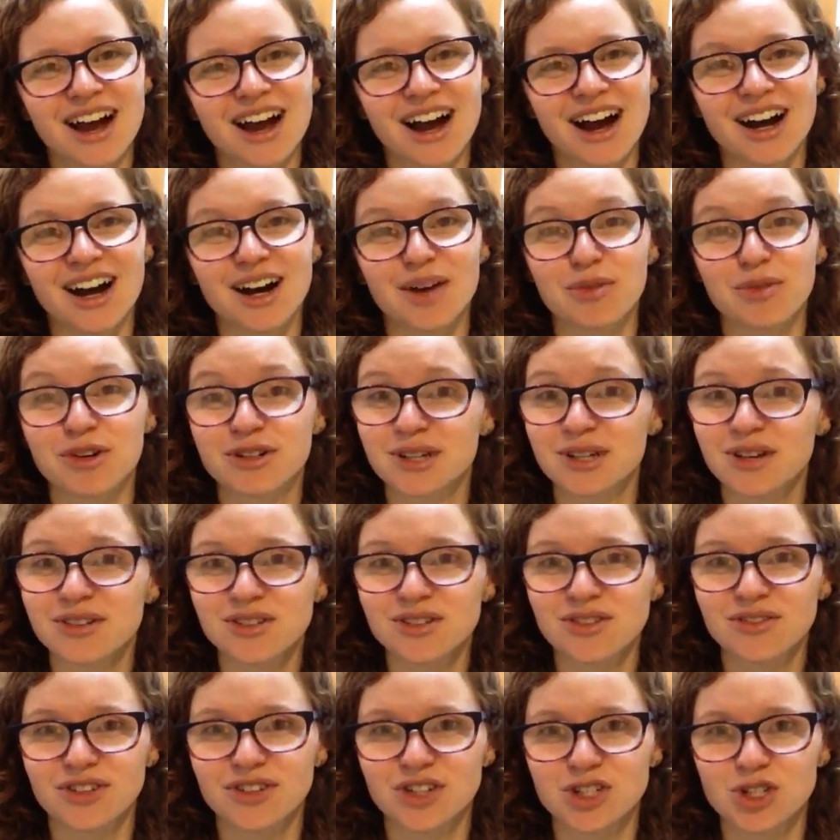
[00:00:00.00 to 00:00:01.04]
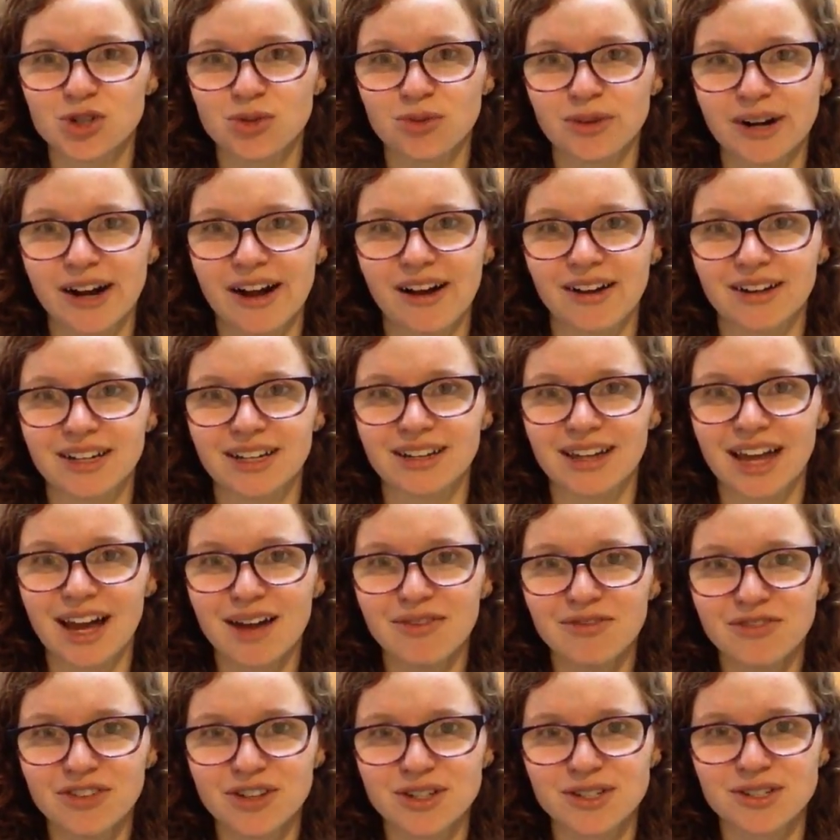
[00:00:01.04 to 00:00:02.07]
Um, there's also a virtual reality
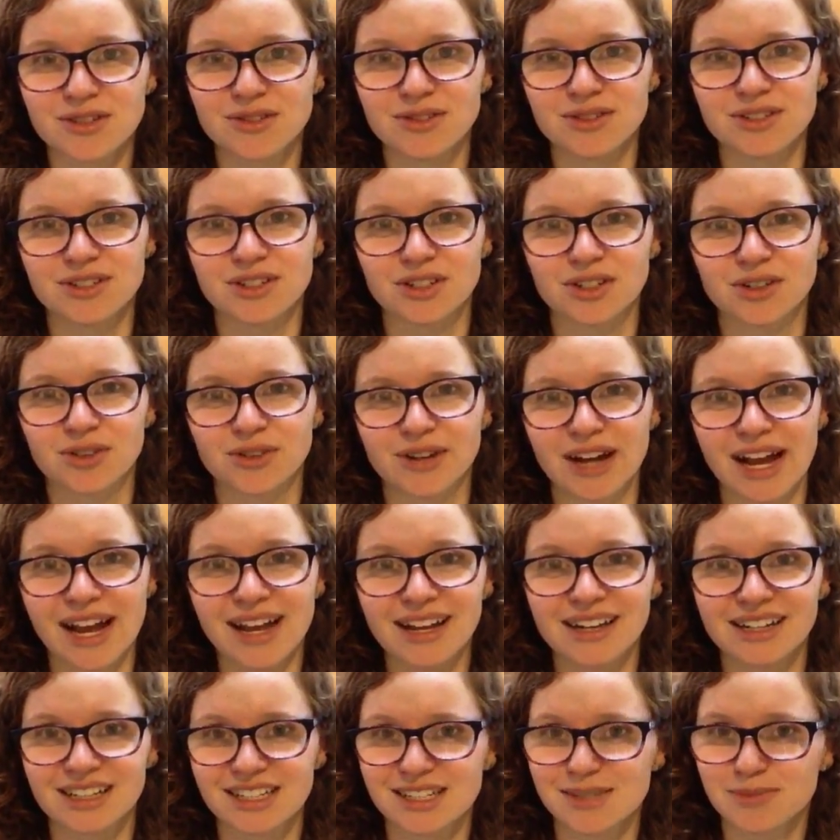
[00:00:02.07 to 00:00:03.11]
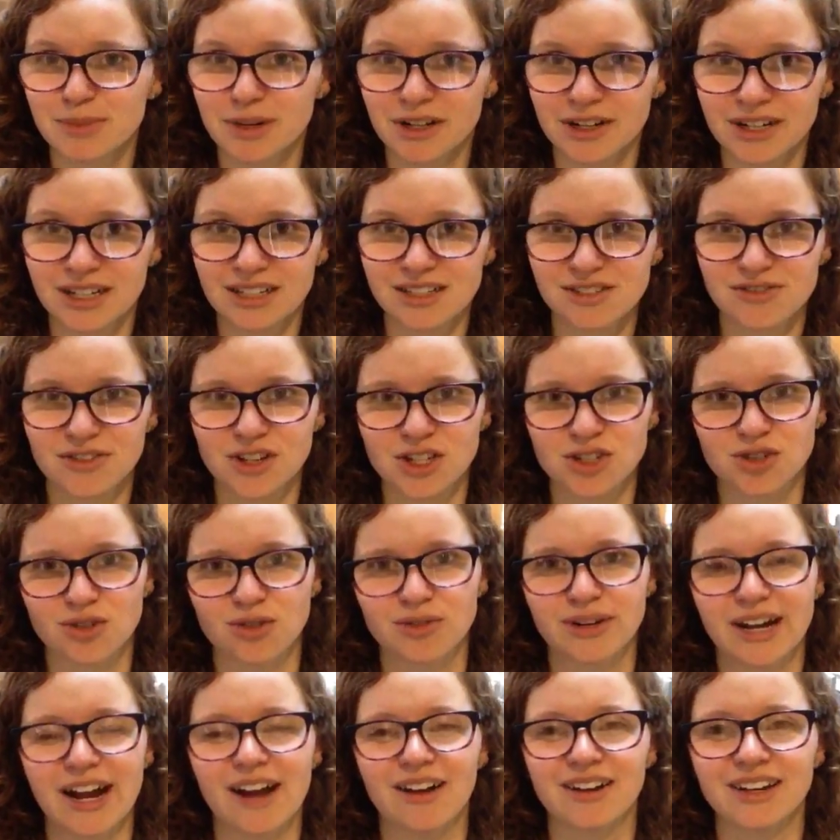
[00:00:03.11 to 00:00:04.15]
lab for students to create and experience virtual
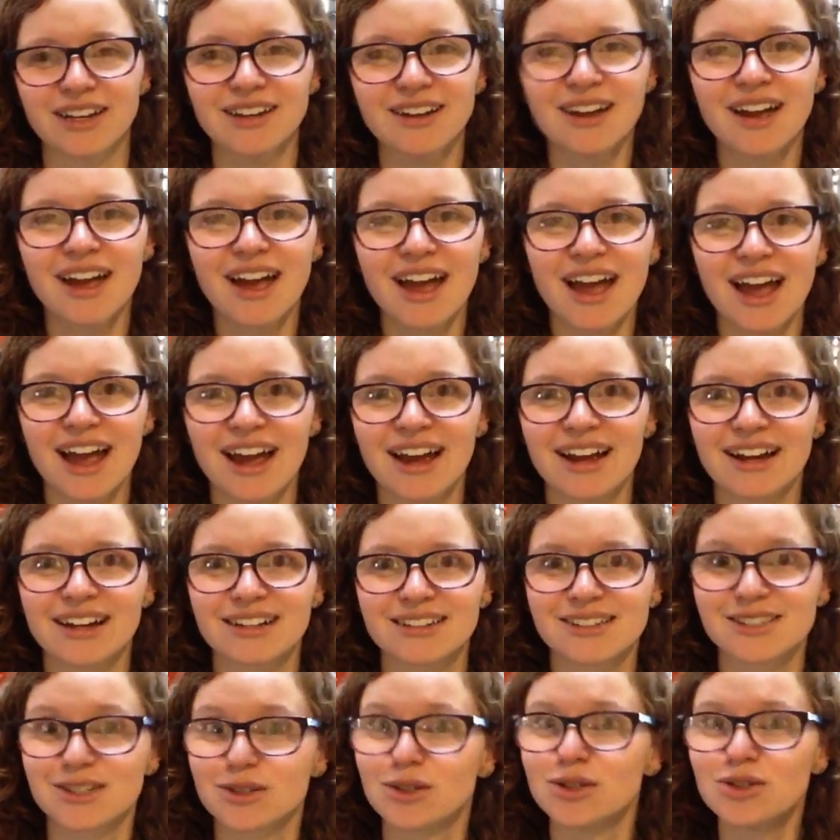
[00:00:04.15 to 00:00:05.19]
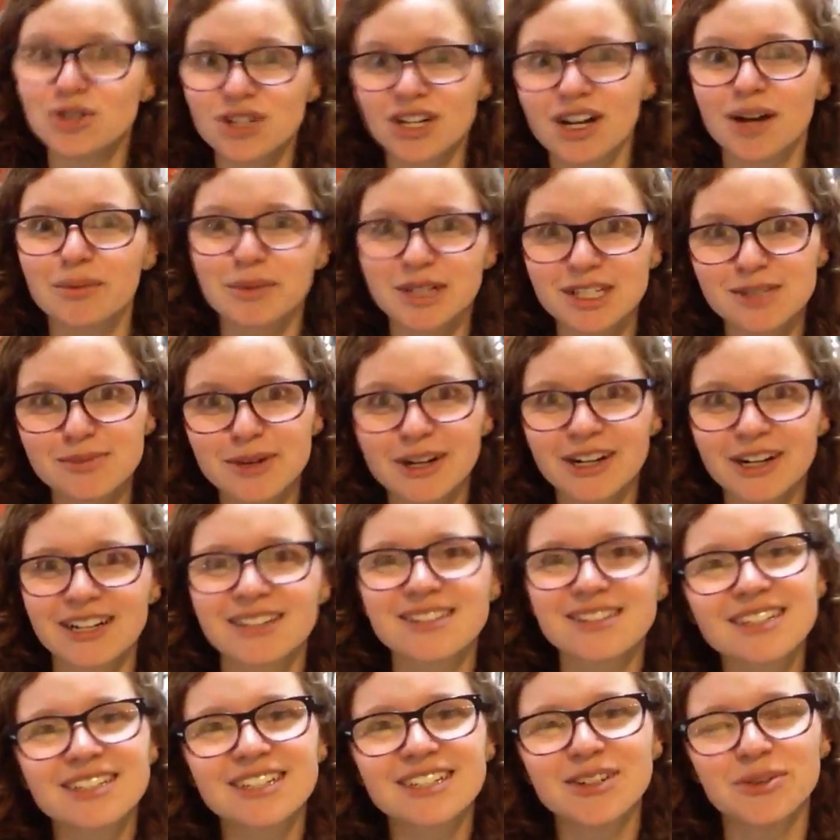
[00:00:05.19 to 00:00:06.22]
reality, and so you should come
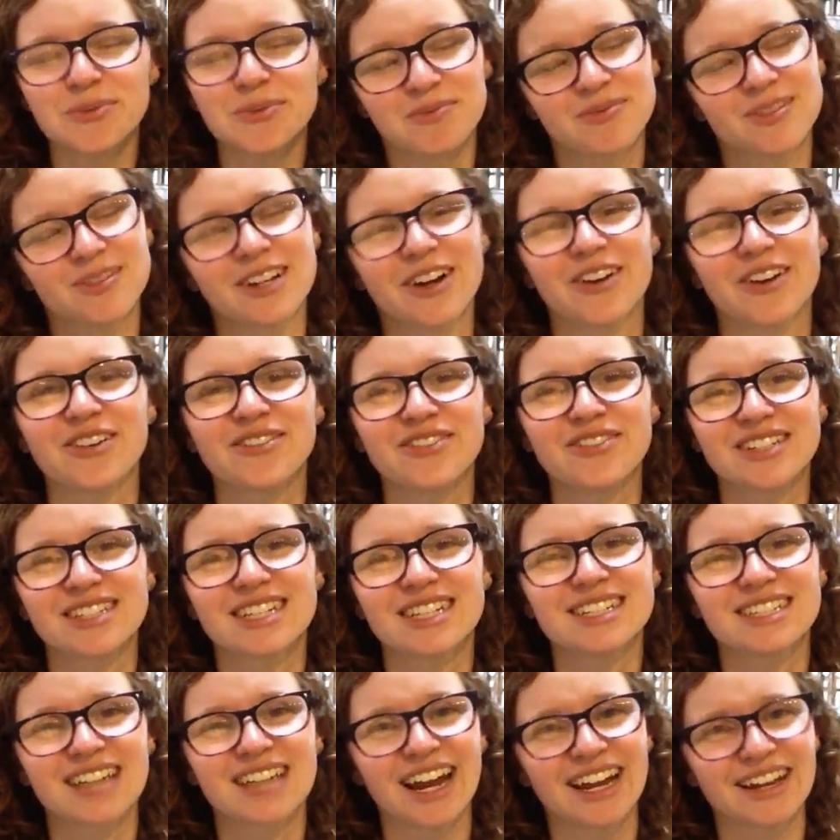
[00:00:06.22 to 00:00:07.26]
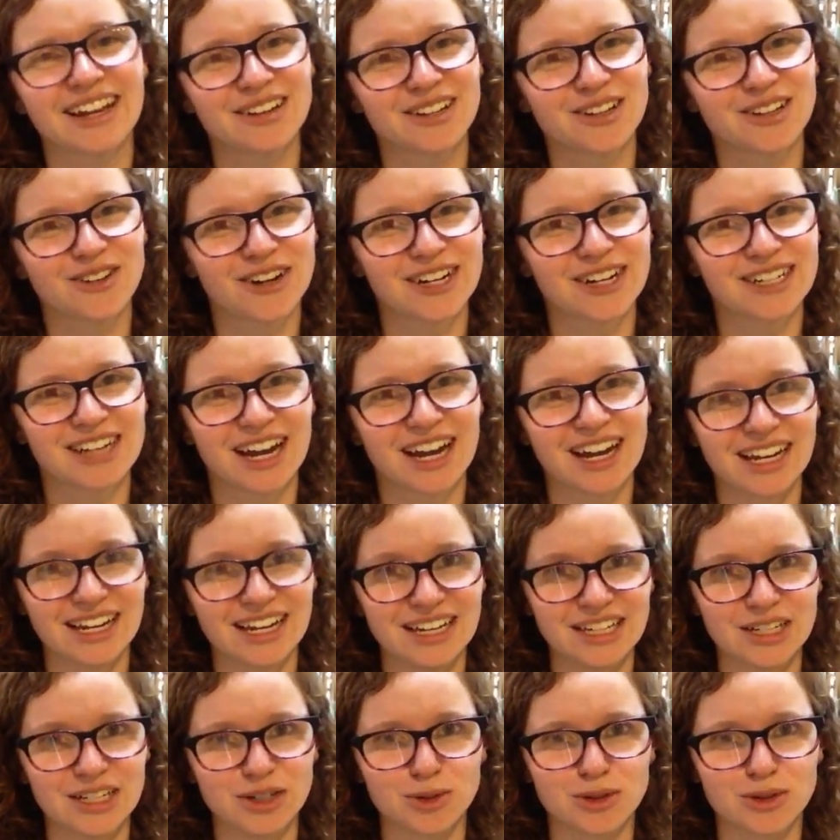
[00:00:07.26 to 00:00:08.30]
experience it too. Go to
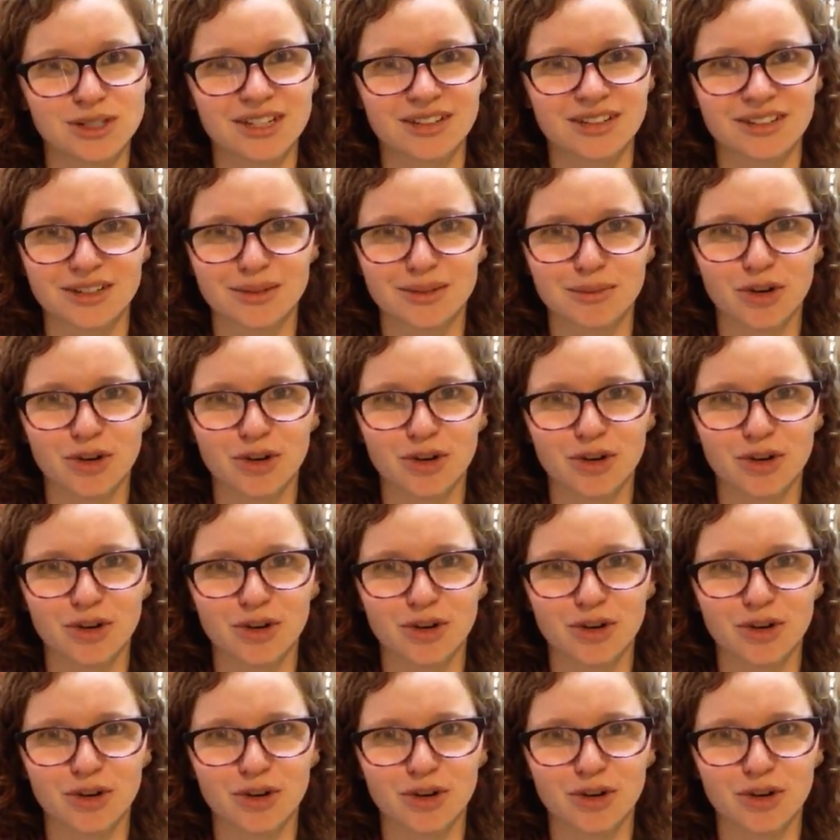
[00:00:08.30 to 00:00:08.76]
visit.illinois.edu to learn